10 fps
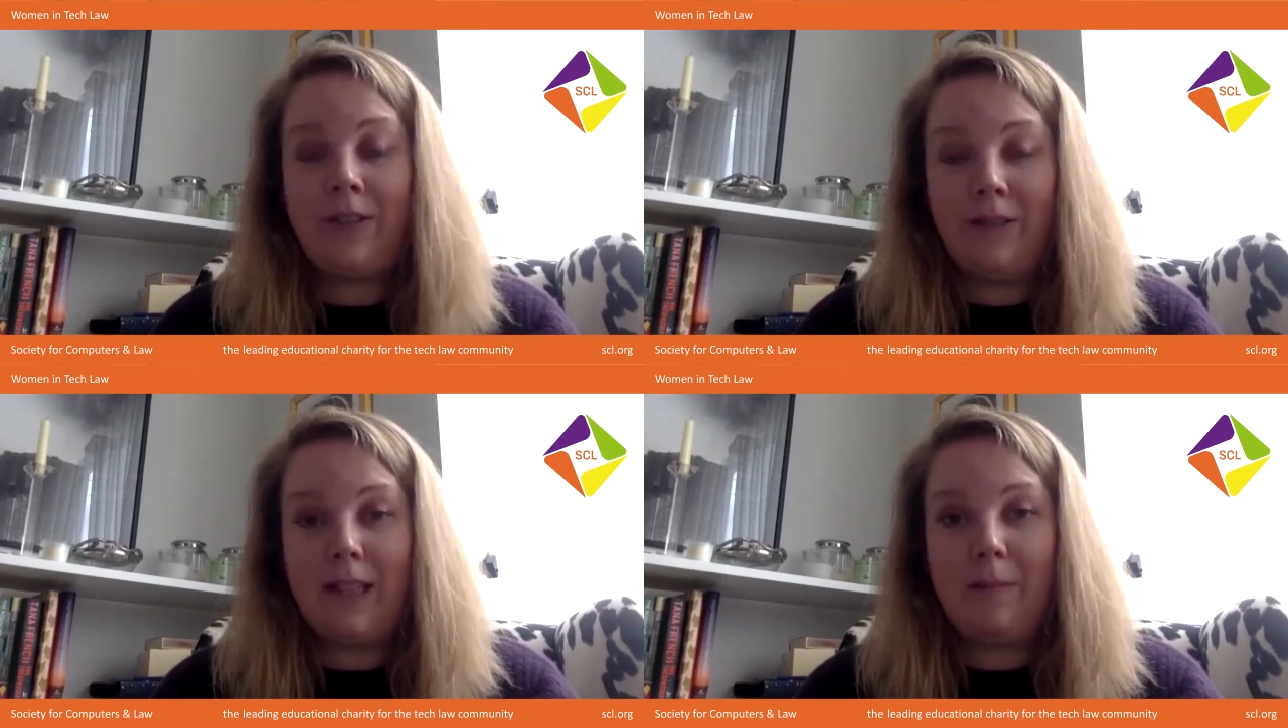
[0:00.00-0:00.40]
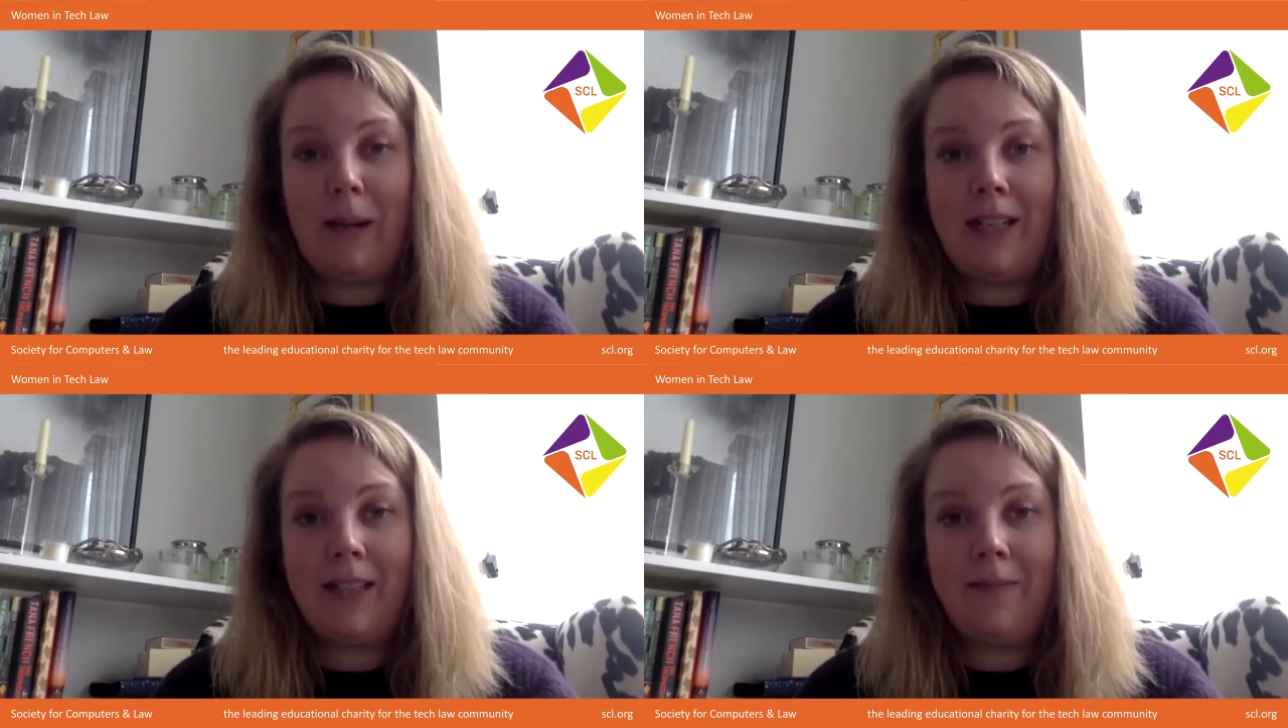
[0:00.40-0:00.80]

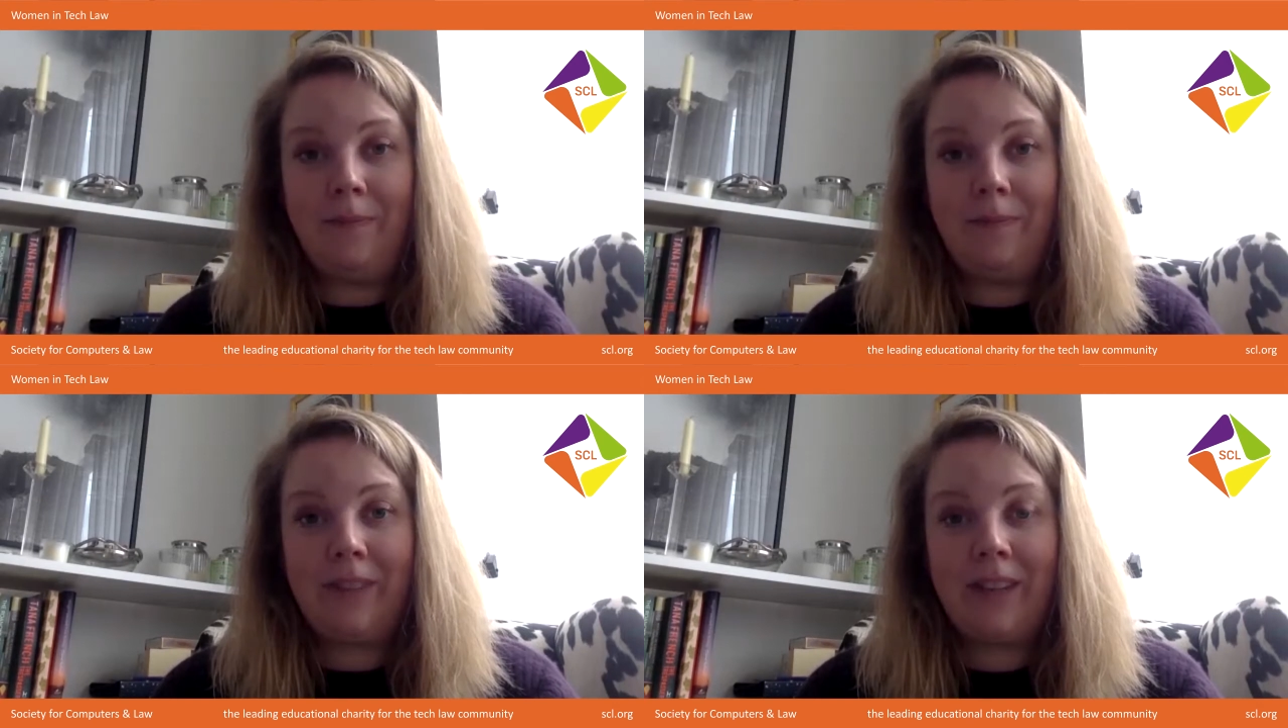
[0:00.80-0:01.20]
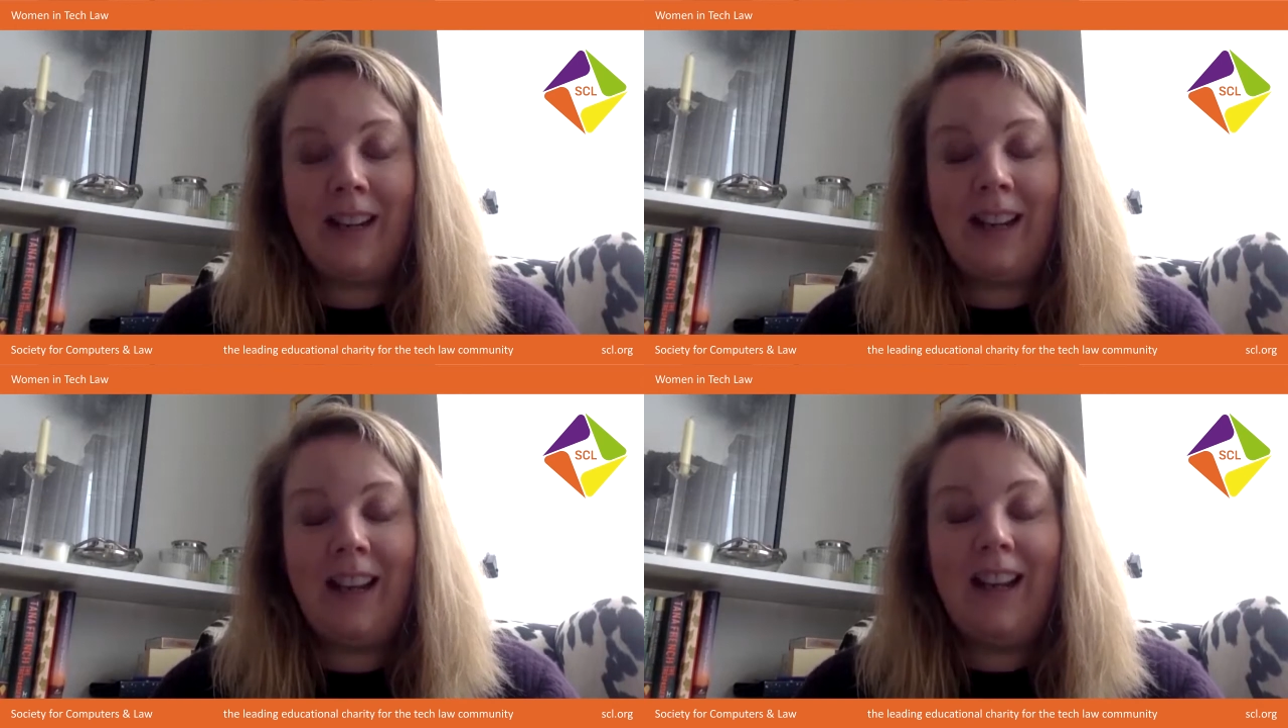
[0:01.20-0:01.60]
space.
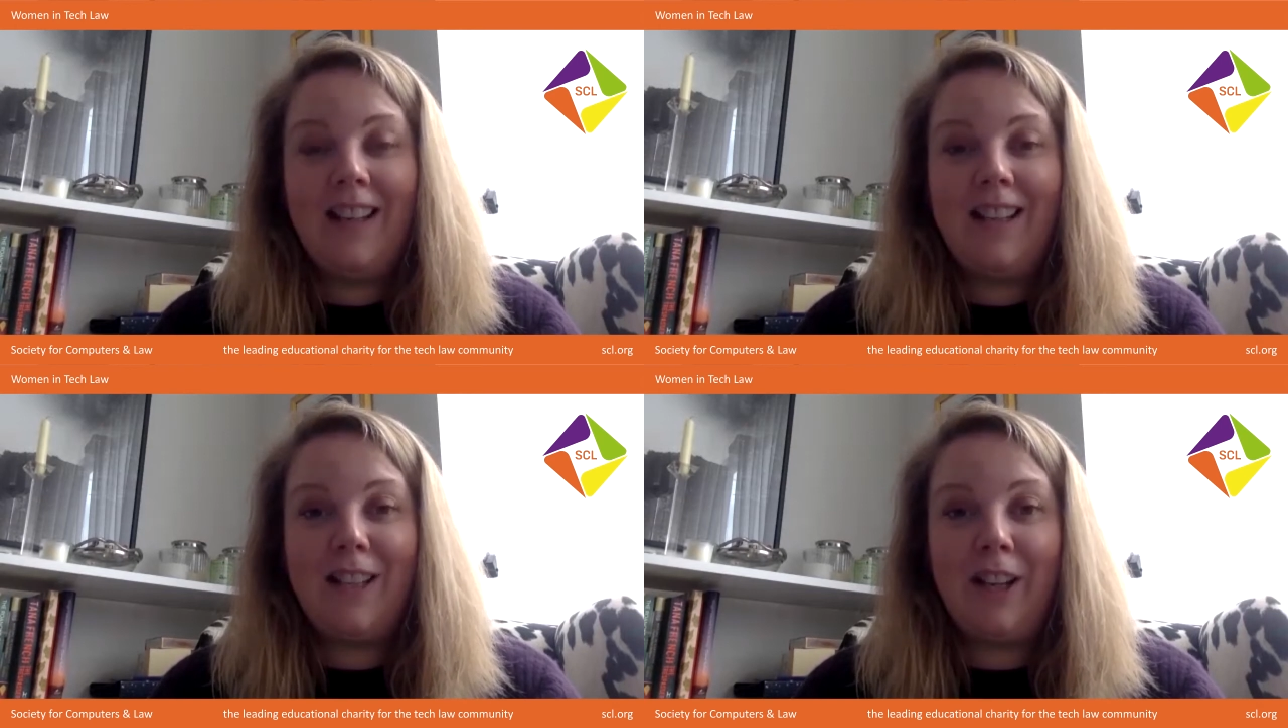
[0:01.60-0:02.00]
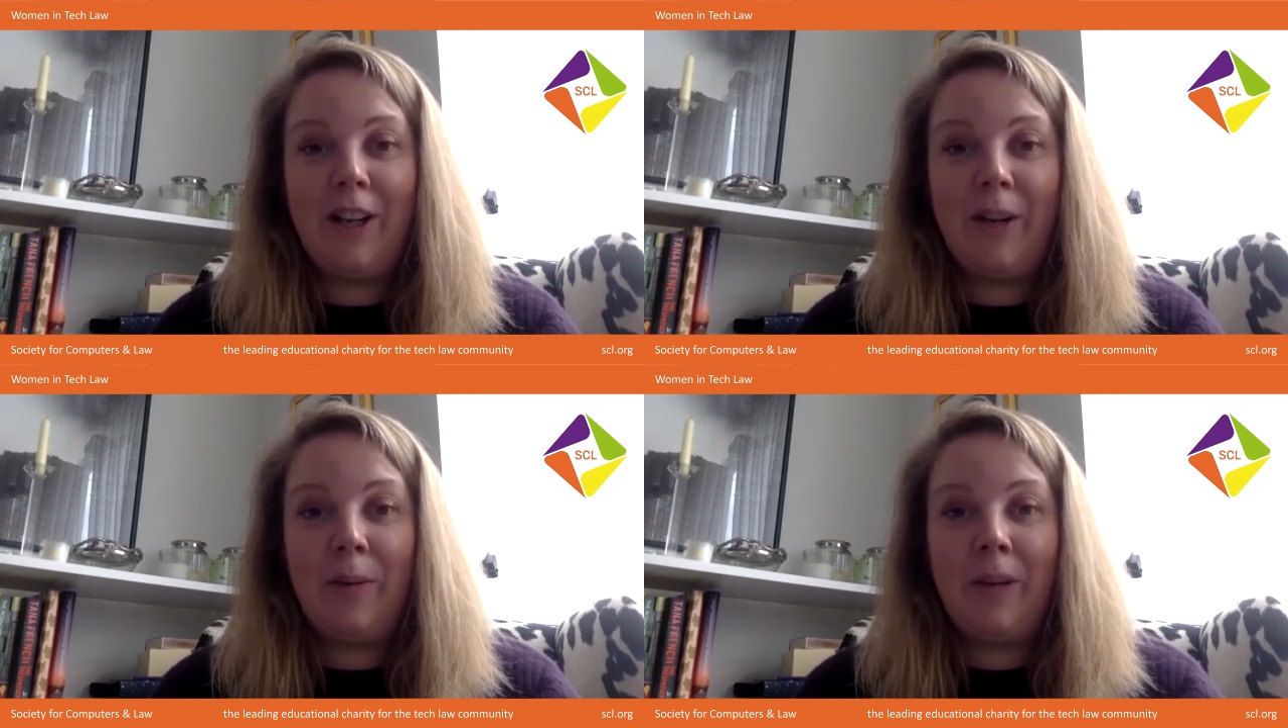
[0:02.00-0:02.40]

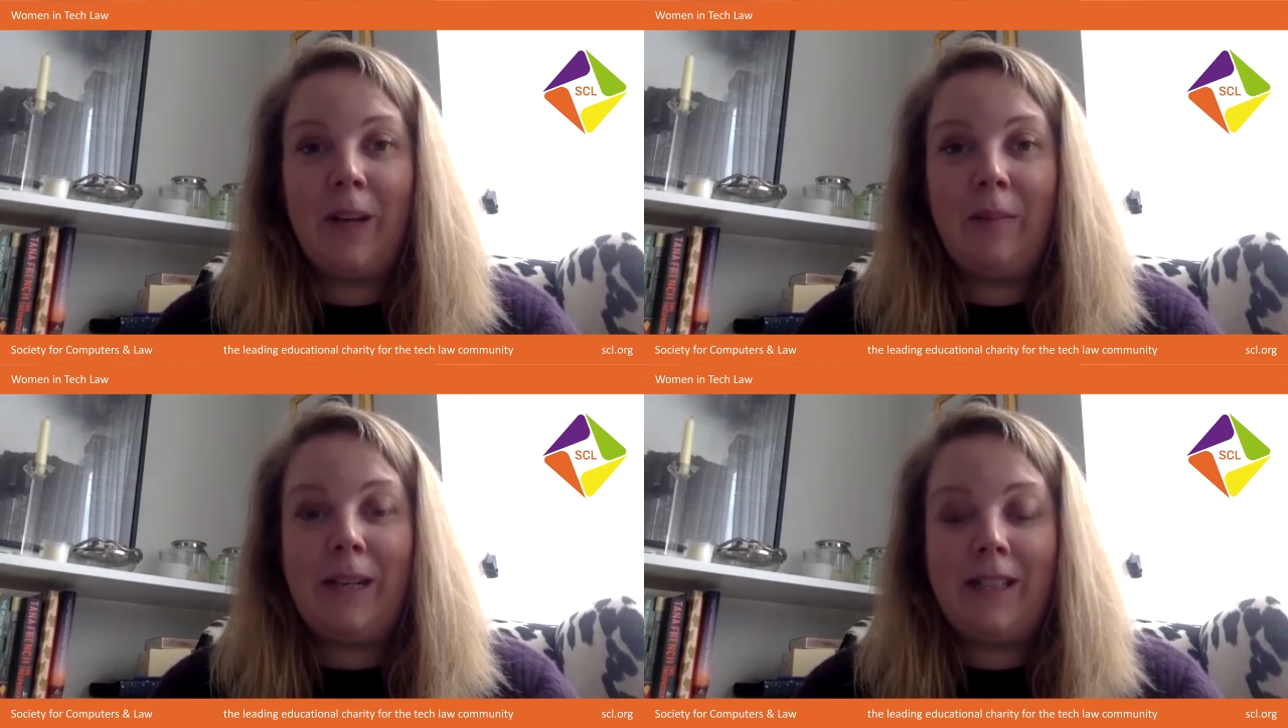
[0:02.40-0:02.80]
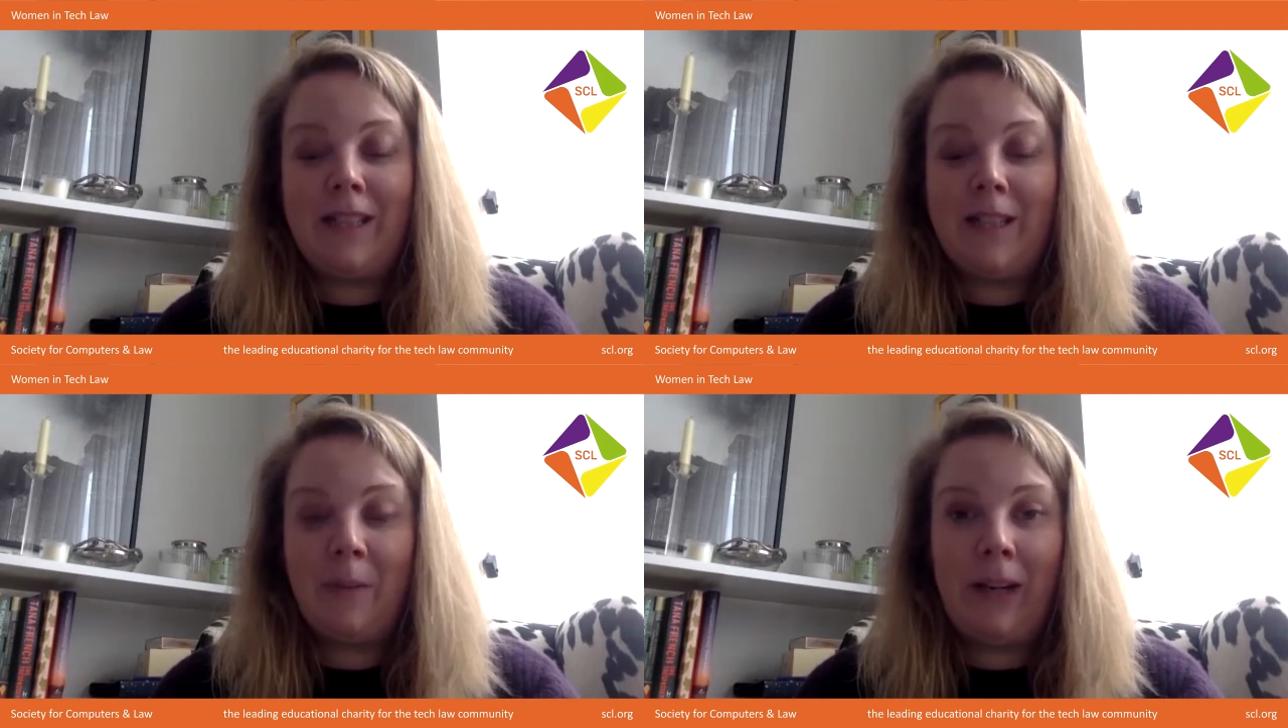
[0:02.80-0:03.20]
So what that means is
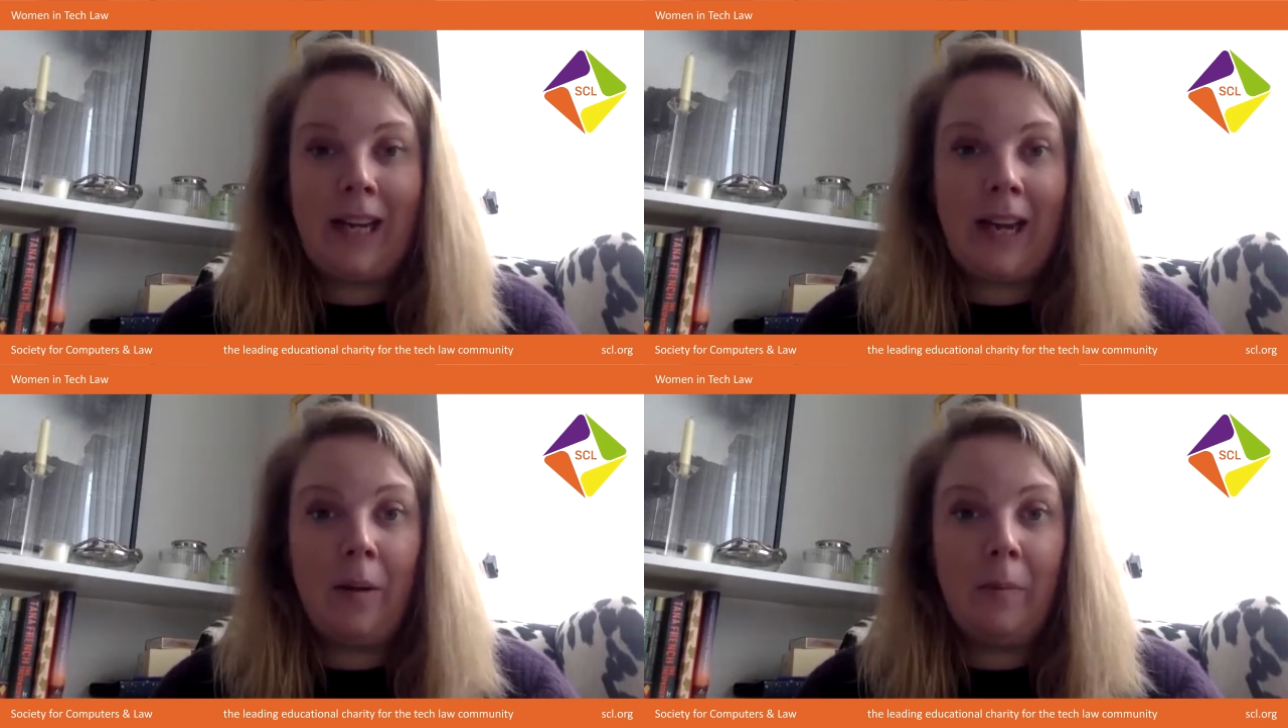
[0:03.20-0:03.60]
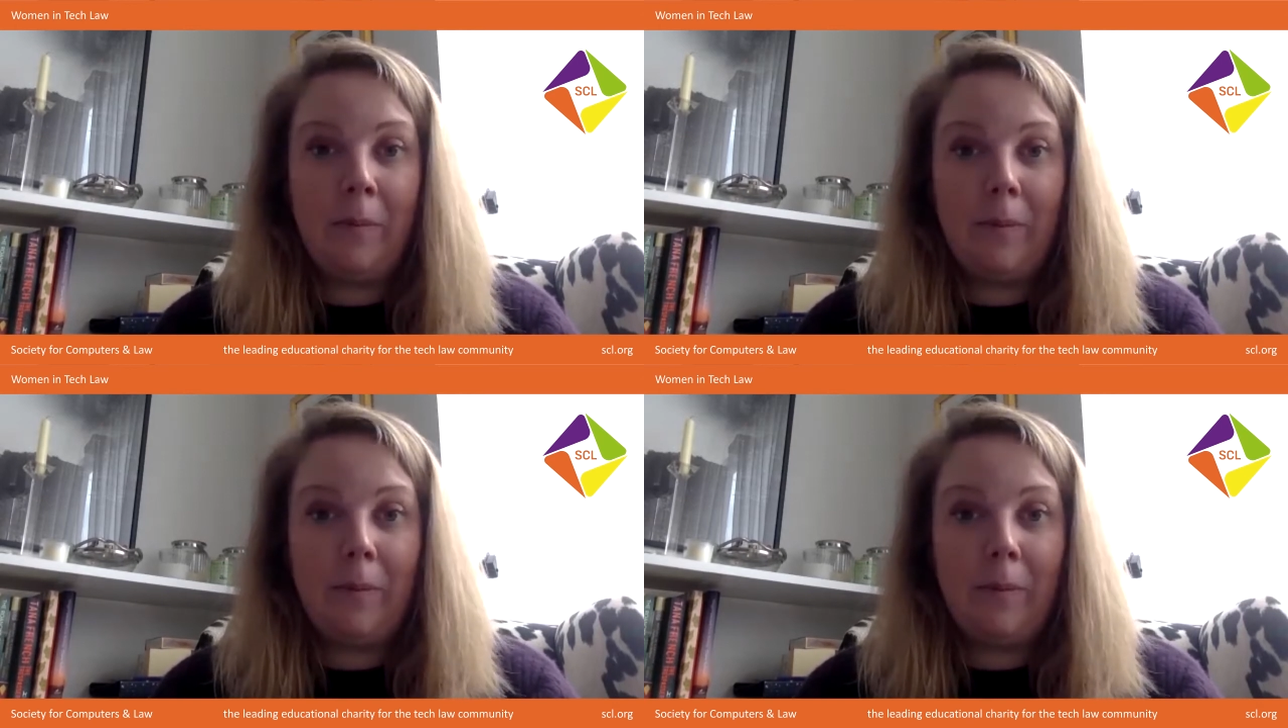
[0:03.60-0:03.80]
that we get up,